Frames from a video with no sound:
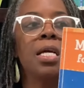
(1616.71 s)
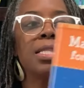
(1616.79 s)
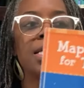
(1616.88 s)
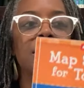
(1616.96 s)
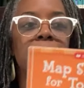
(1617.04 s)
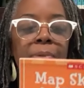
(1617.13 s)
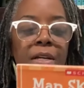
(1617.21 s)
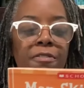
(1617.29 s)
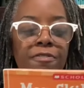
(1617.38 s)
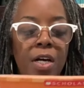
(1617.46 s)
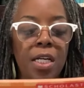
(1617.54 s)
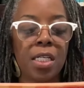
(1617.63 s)
This has been
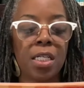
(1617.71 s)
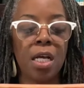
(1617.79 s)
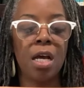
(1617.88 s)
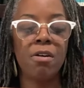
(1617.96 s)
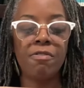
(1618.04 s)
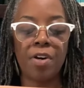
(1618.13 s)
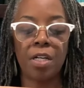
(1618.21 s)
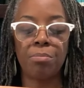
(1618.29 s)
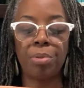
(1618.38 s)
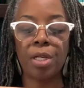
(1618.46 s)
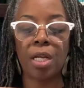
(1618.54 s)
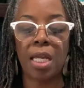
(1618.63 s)
a fun
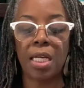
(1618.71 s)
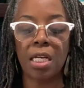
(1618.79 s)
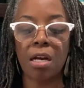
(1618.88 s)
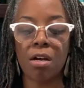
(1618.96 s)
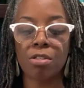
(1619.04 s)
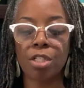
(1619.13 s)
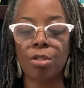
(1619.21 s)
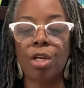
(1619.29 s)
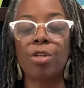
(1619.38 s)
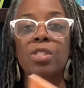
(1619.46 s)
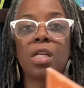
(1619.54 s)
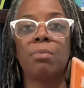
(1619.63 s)
book, and it also
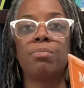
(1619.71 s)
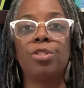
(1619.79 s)
goes up